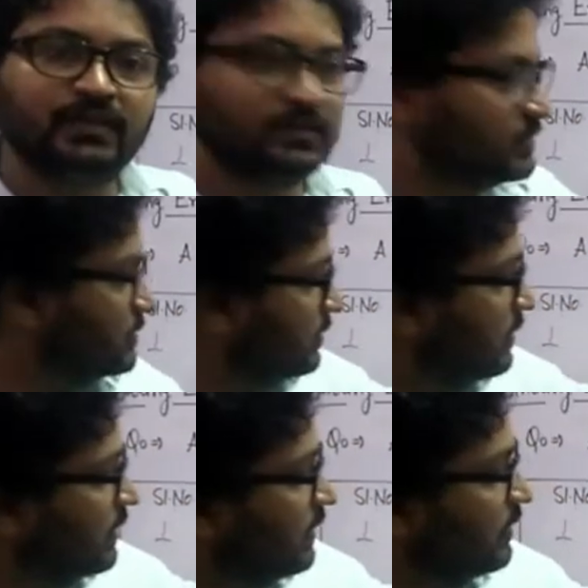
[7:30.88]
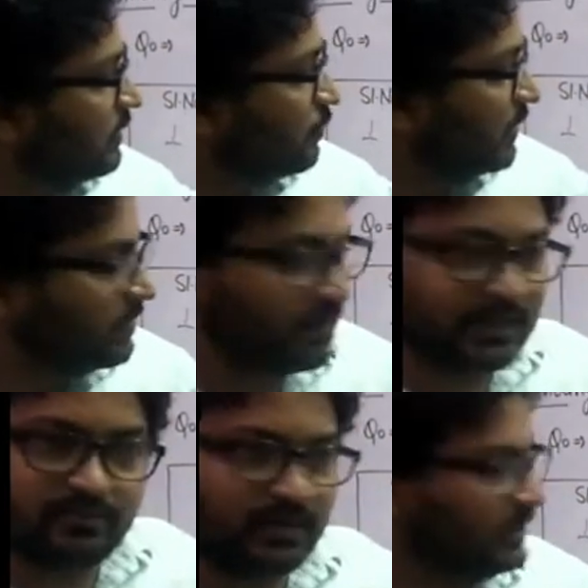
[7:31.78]
of these. 20
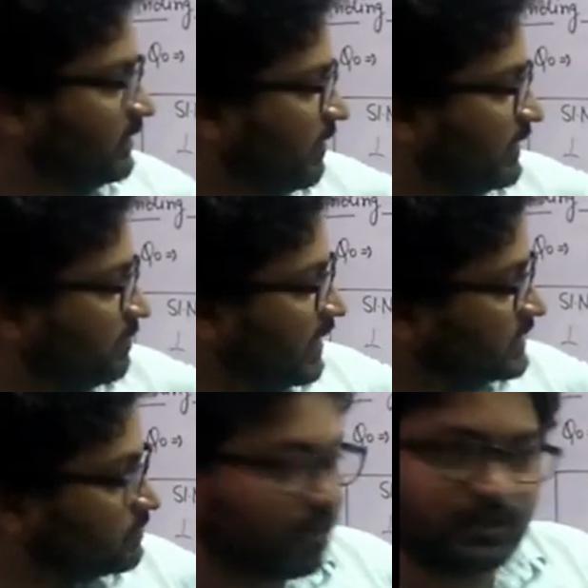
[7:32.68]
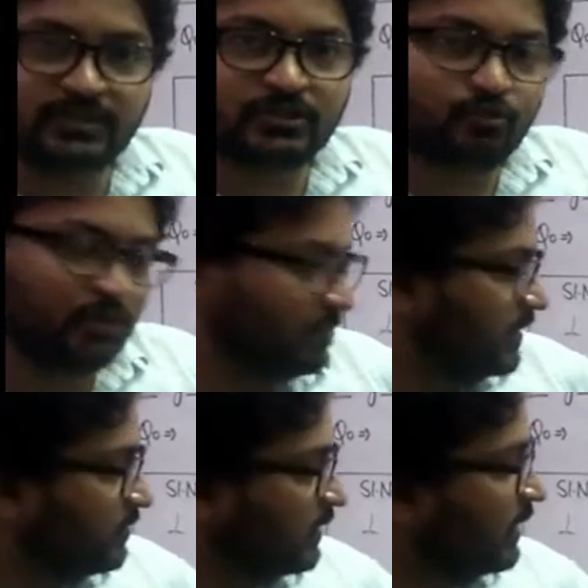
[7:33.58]
by 3 divided by smallest 20
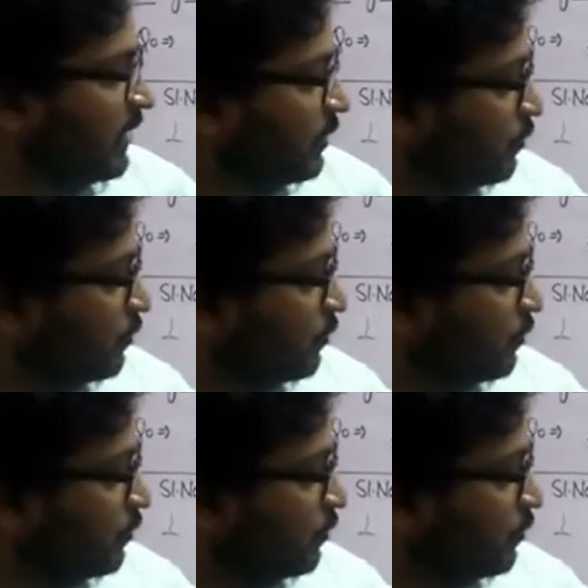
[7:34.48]
by 3.